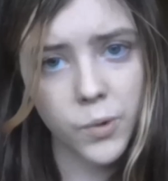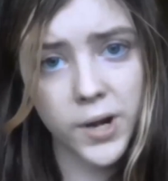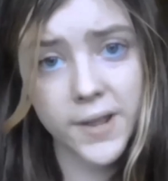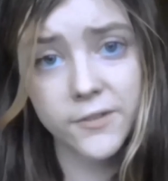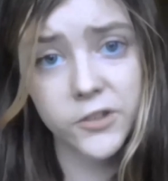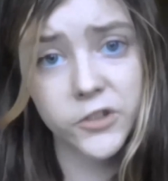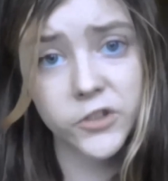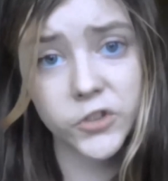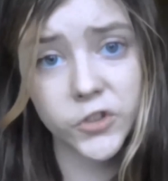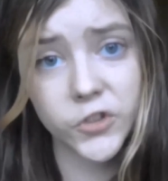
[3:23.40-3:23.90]
Whatever
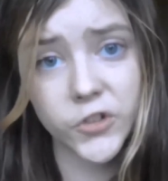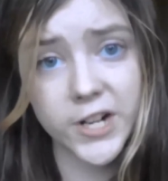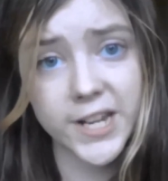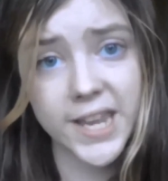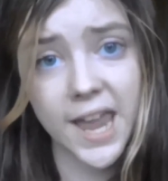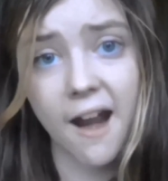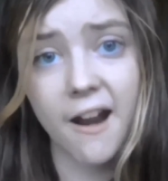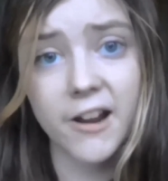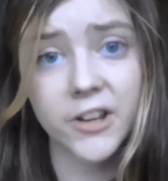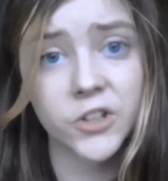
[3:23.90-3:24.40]
story,
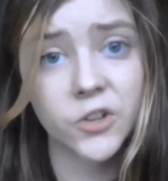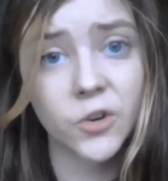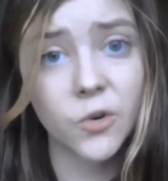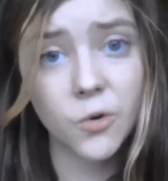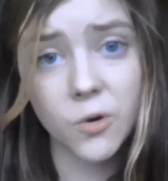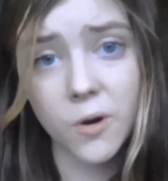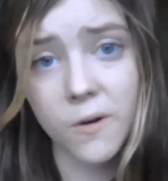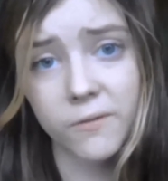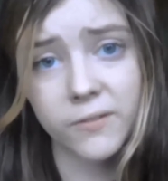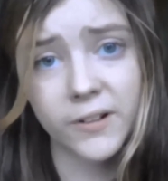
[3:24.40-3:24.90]
character or
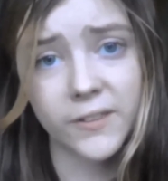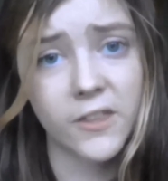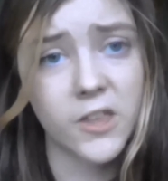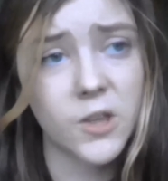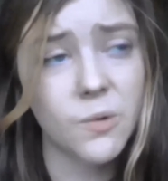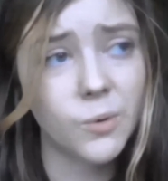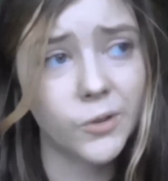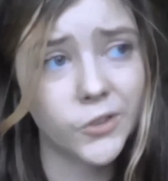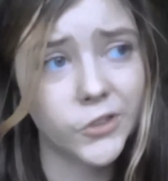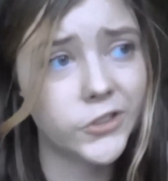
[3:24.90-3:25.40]
conflict that
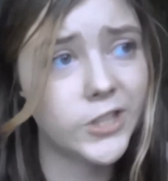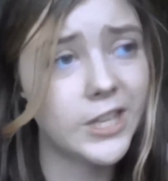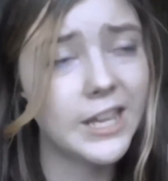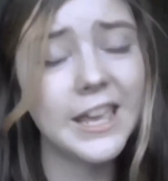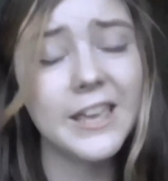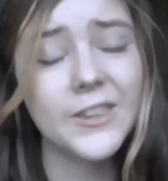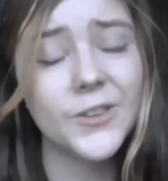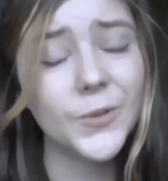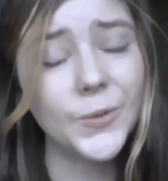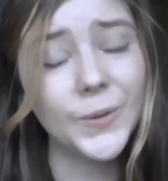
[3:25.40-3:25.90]
you want to see
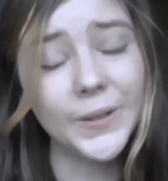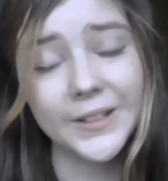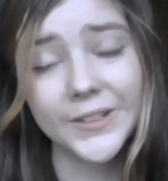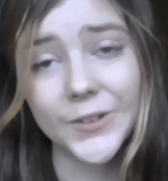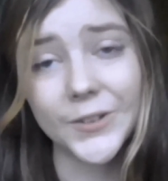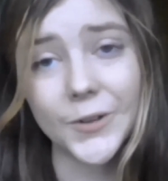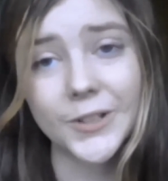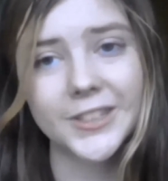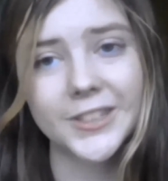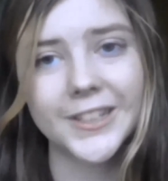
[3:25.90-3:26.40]
is all in
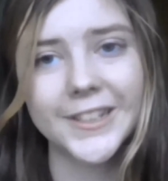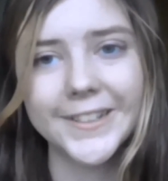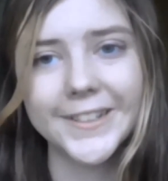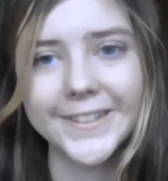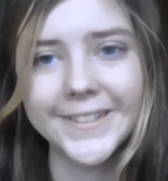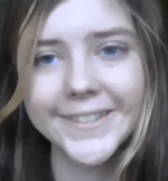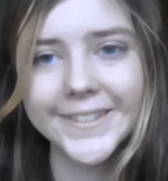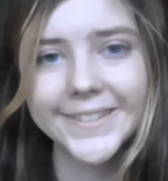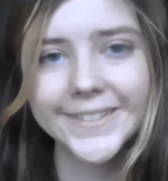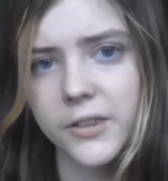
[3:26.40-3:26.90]
Doctor
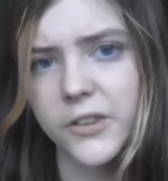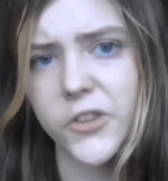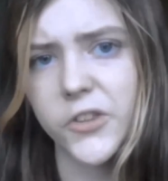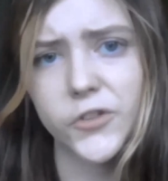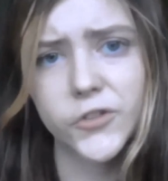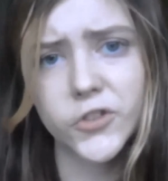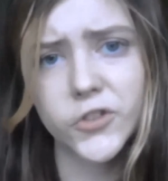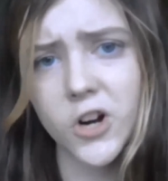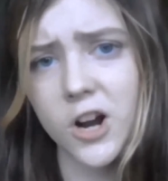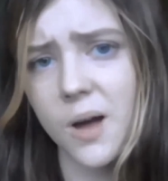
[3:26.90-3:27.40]
Who. There's
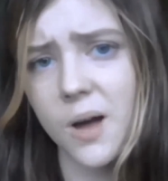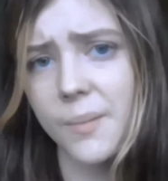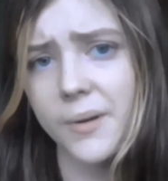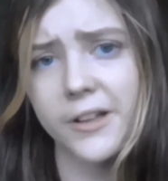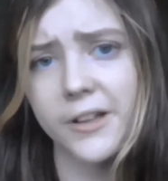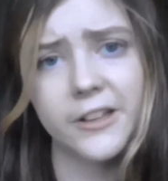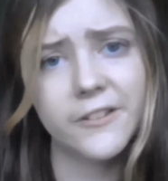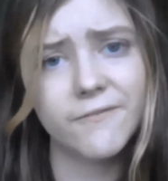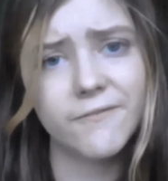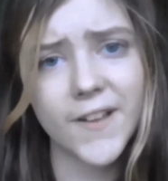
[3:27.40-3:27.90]

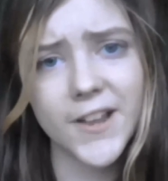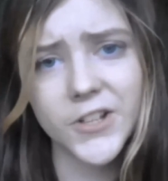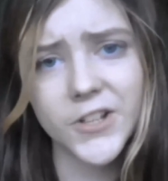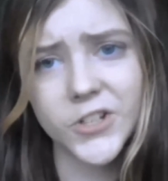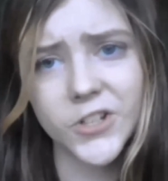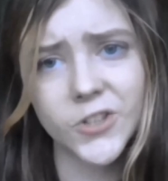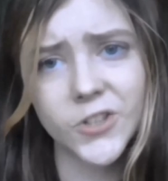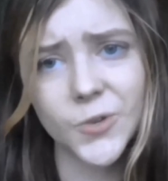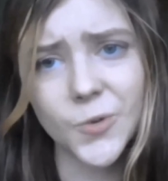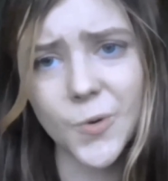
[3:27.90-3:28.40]
drama,
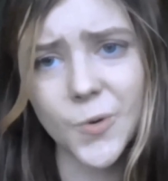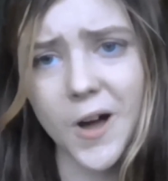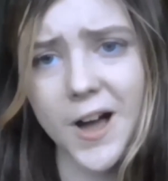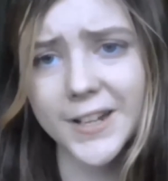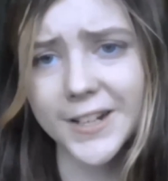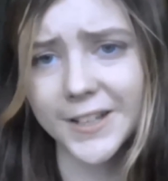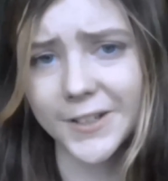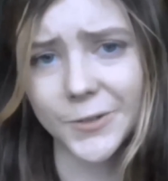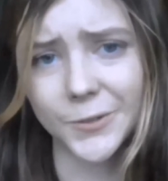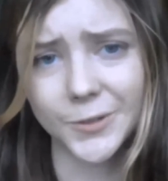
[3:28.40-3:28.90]
adventures, all
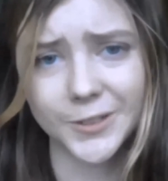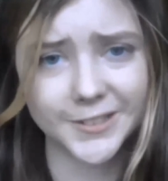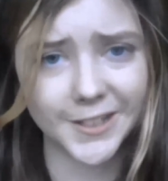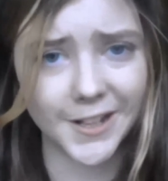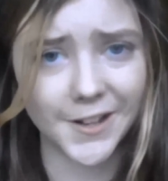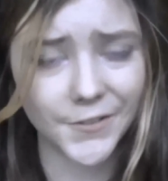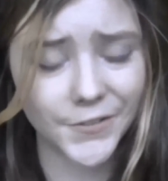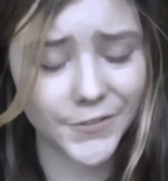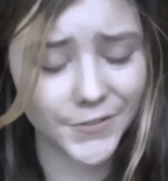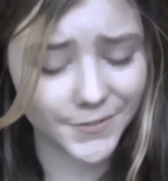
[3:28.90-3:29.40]
kind of cool
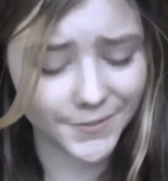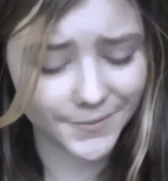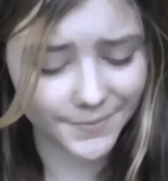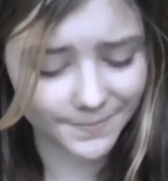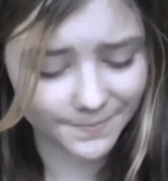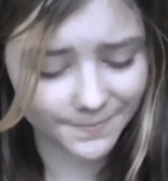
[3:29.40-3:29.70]
stuff.